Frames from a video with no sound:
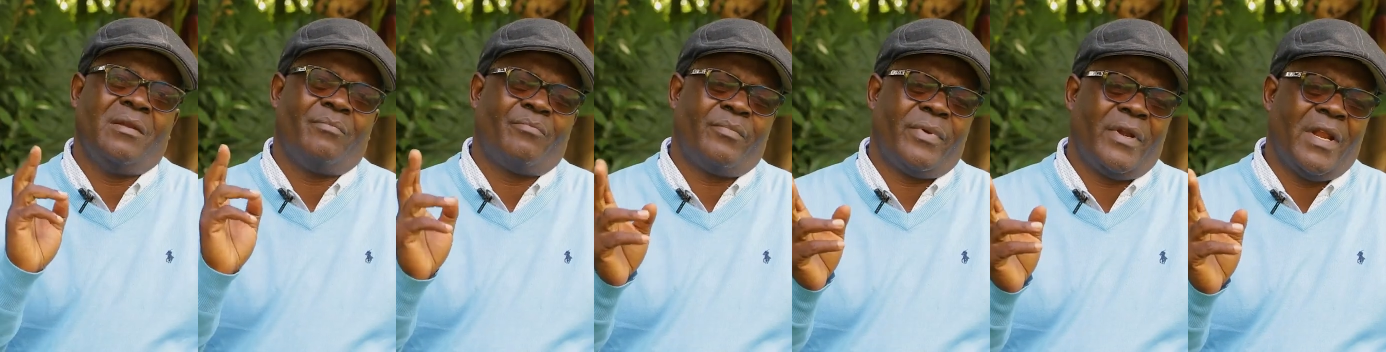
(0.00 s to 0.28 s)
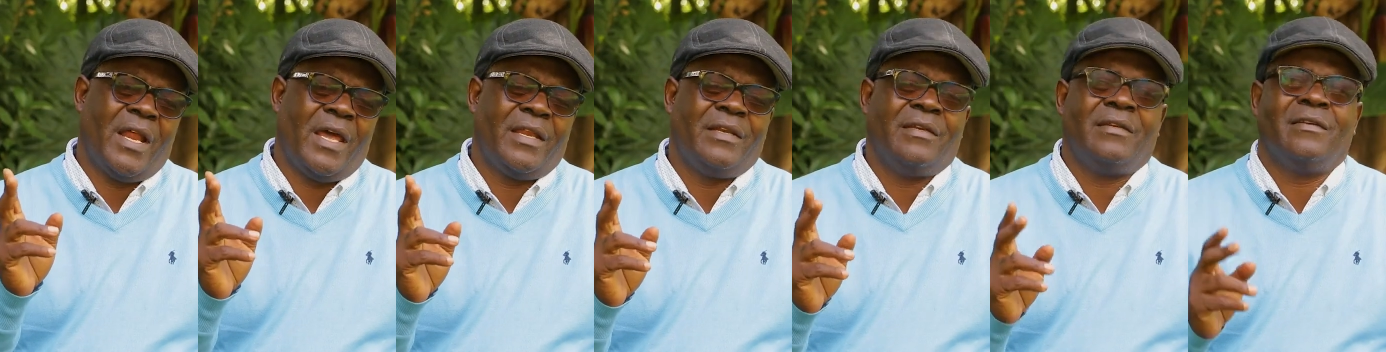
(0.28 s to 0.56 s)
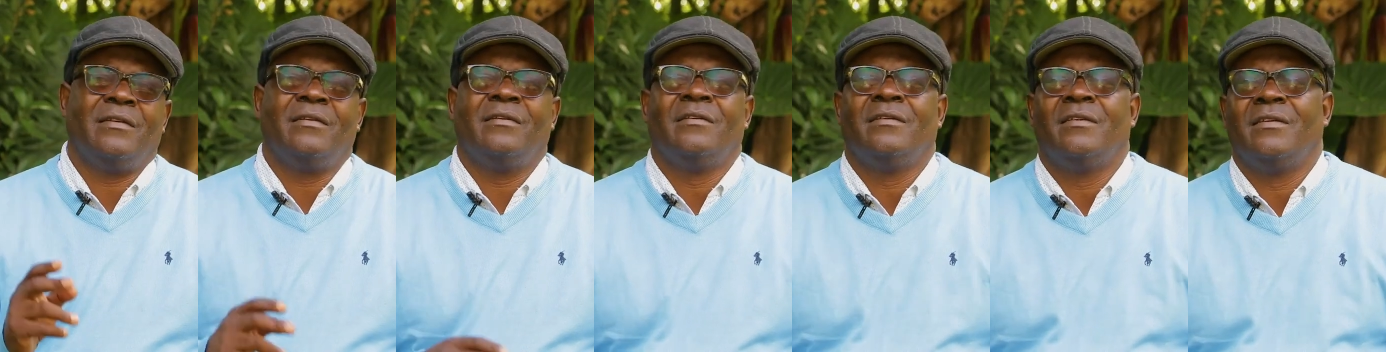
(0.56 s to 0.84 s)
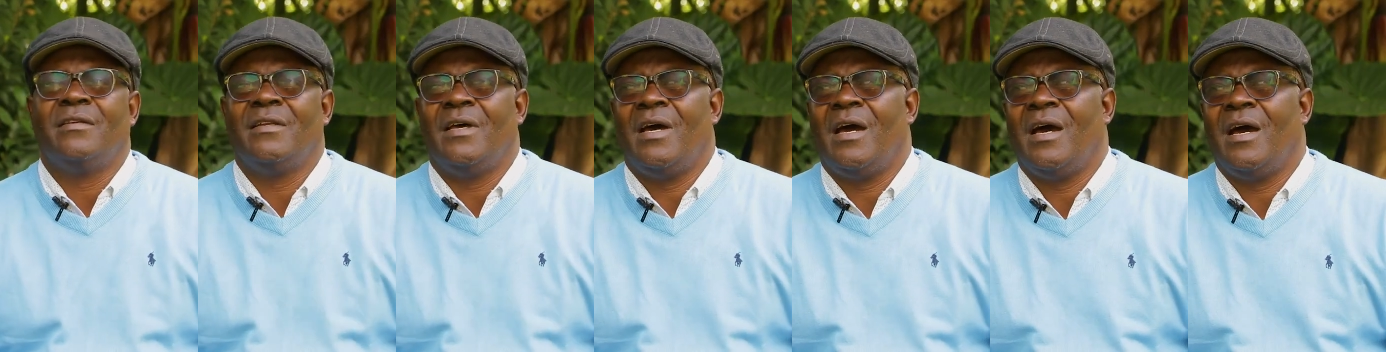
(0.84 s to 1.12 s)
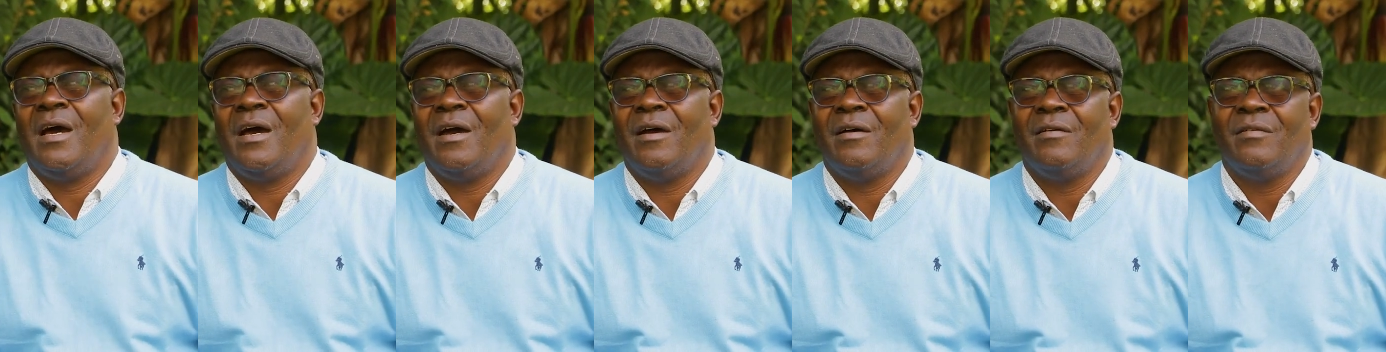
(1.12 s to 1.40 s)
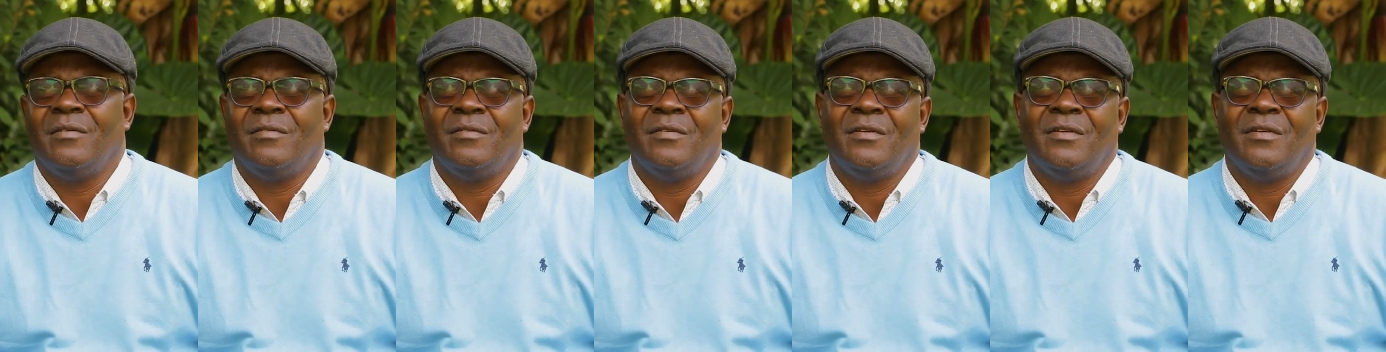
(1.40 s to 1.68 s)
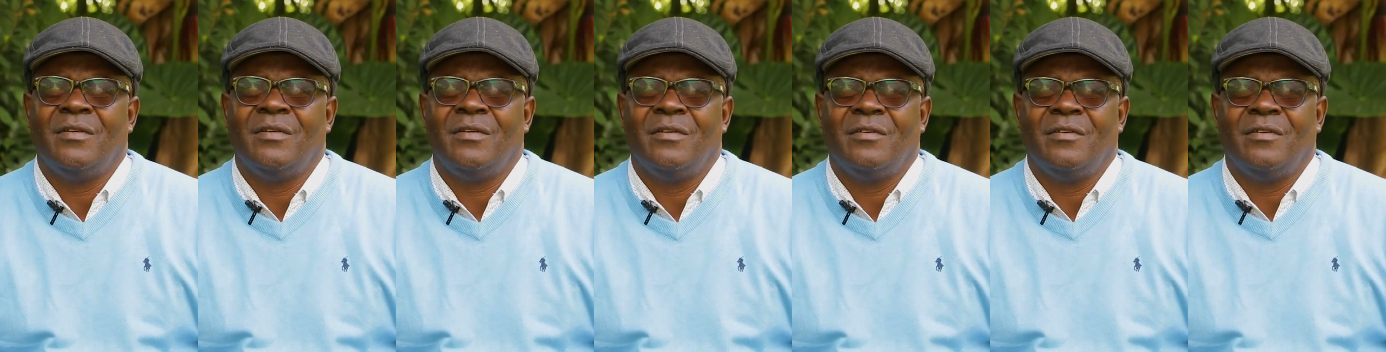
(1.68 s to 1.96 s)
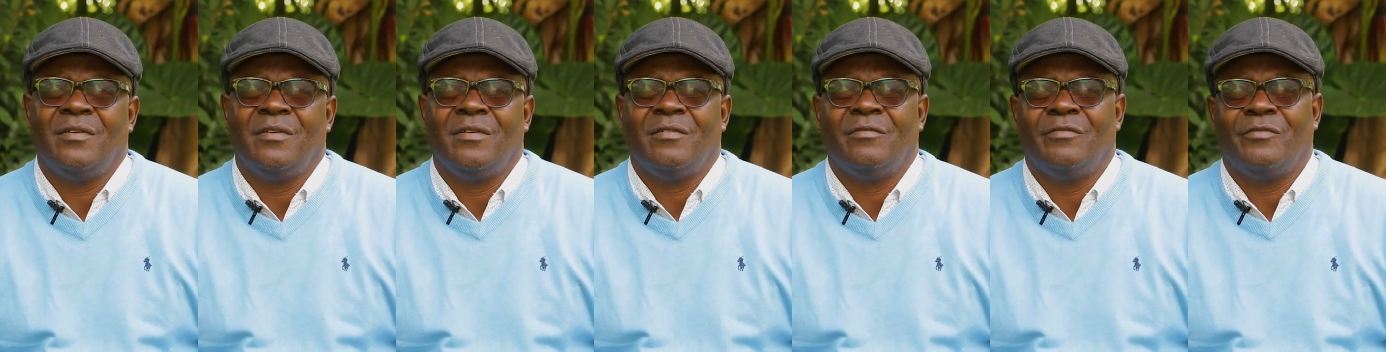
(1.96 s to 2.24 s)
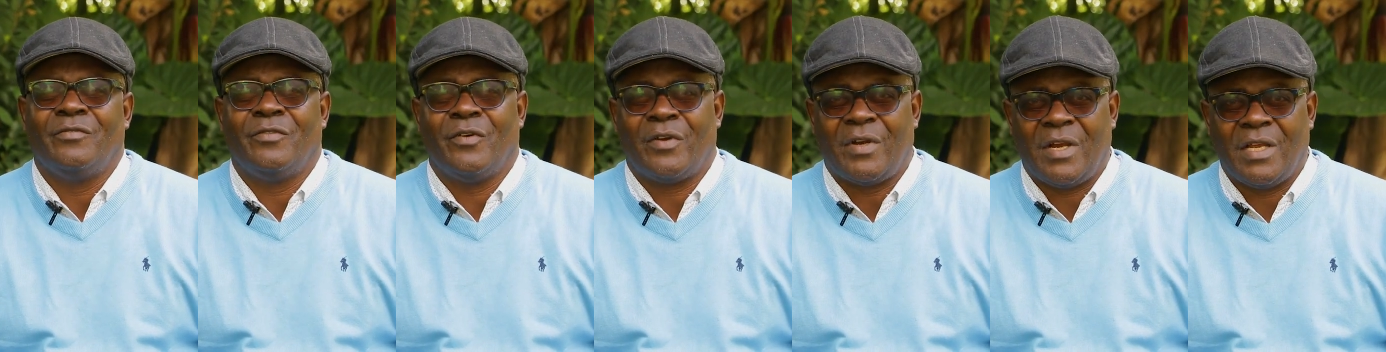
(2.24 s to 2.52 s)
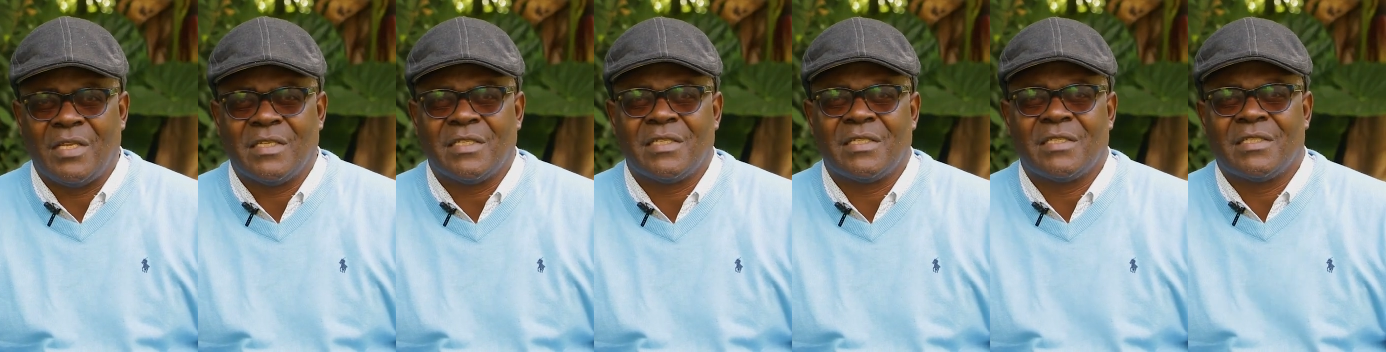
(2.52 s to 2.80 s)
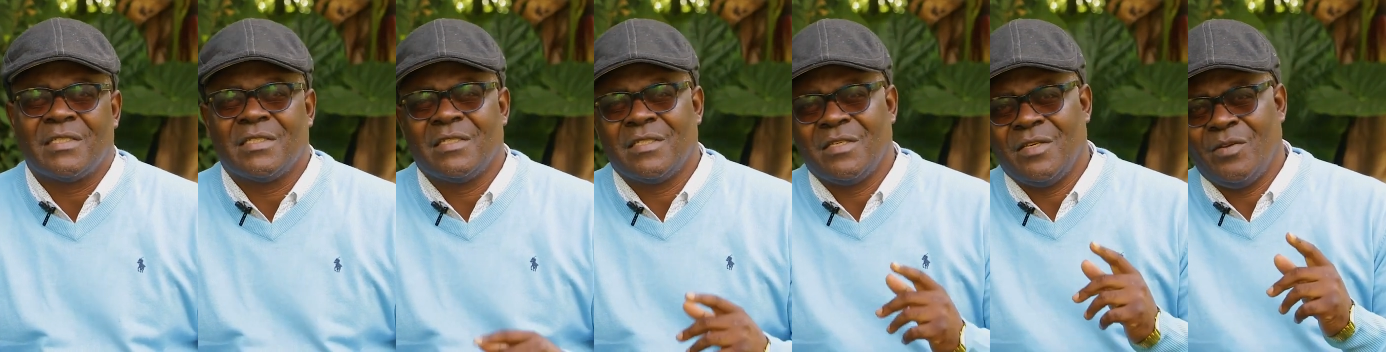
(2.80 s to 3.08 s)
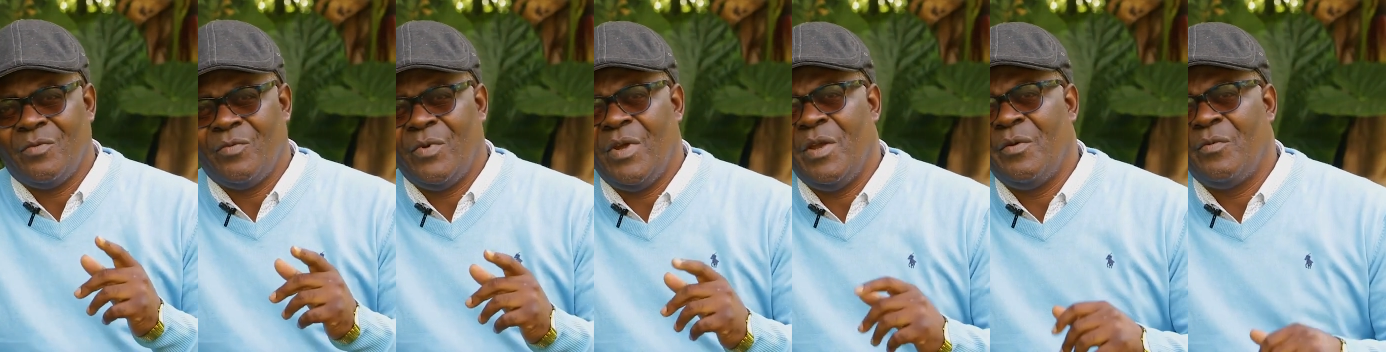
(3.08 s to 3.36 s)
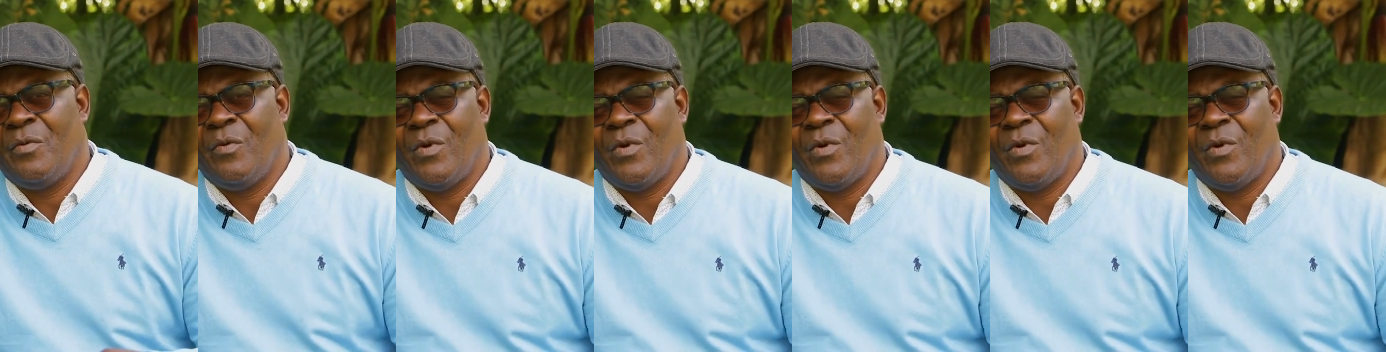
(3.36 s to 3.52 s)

and plan for us where